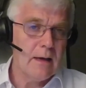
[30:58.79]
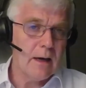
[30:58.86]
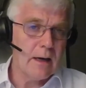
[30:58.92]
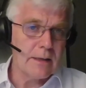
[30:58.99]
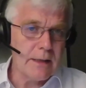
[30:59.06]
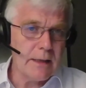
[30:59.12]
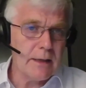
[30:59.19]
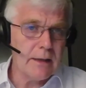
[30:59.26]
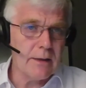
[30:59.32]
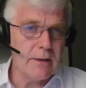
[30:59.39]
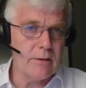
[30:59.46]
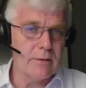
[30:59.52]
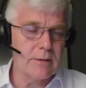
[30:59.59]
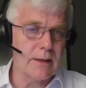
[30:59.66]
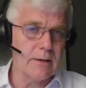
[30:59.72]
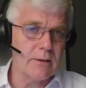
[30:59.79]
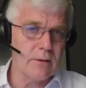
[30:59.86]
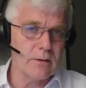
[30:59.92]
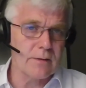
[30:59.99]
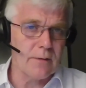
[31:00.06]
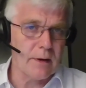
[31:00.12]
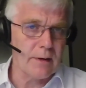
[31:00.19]
ideally using
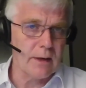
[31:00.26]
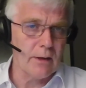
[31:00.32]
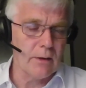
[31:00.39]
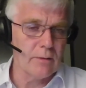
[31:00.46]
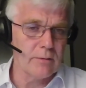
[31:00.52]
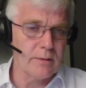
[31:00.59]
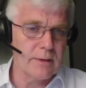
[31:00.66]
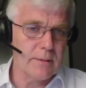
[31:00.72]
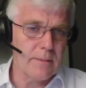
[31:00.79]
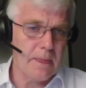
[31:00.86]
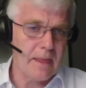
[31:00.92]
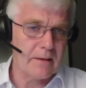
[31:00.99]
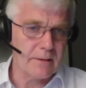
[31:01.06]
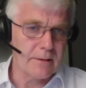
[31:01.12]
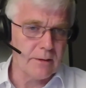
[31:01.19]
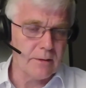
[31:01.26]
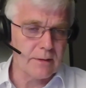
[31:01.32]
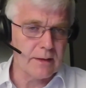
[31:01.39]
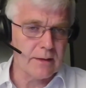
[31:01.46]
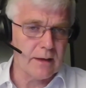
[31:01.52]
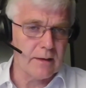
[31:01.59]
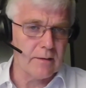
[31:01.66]
those very loads. So
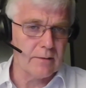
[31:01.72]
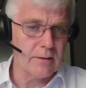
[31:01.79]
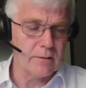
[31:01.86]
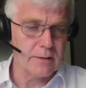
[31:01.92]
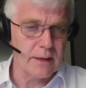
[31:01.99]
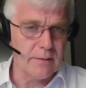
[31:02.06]
using those